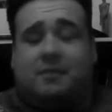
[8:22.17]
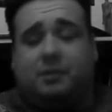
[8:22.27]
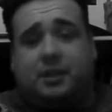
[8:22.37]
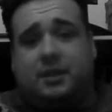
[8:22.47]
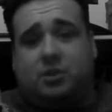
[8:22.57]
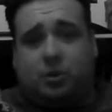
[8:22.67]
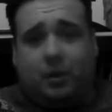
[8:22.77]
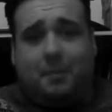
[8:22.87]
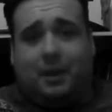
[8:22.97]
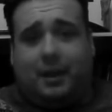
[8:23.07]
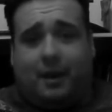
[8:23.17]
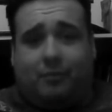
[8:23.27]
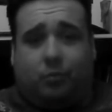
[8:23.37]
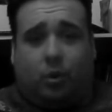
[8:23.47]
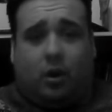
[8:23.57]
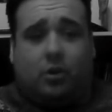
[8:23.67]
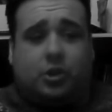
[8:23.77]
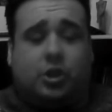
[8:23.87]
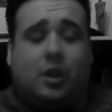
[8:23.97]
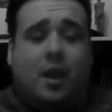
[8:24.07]
It was an enjoyable enough
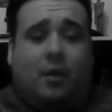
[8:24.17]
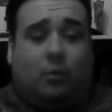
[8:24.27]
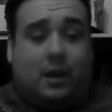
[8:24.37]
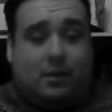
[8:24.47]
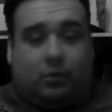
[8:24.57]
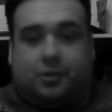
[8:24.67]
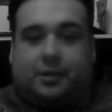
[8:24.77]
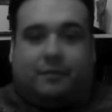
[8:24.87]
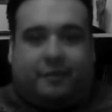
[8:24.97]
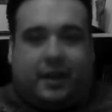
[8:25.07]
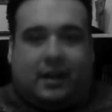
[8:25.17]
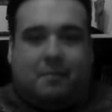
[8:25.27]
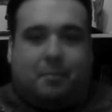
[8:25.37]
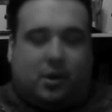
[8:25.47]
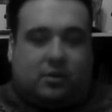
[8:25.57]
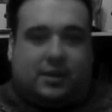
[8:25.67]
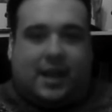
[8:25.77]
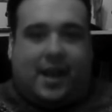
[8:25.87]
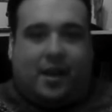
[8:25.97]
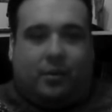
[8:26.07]
watch when it wasn't feeling bogged
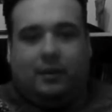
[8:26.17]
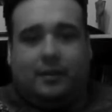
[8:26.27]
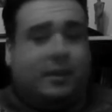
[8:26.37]
down.